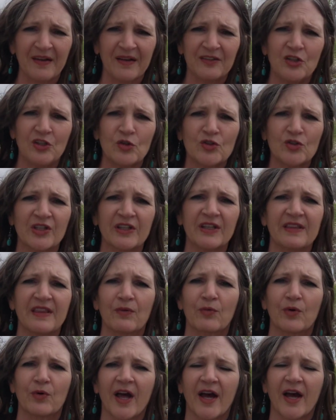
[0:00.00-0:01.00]
Usually
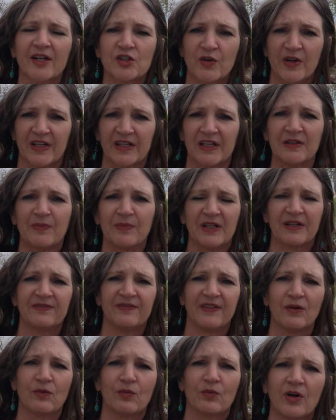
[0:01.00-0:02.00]
they were not traded, but if
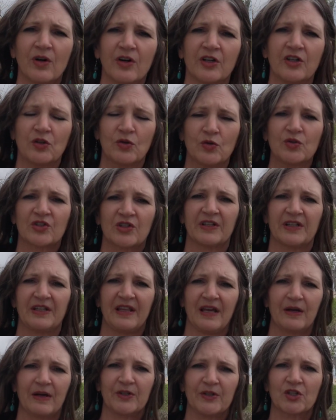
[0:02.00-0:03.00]
they were, usually
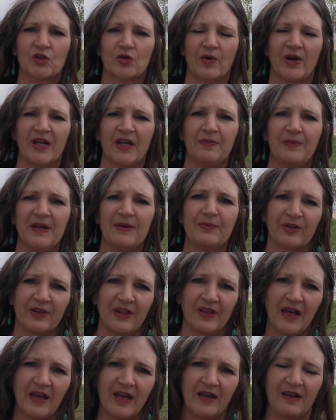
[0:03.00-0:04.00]
they would trade people
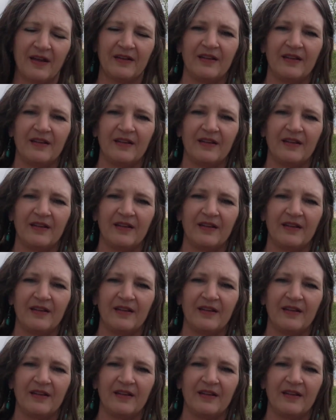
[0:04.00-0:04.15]
that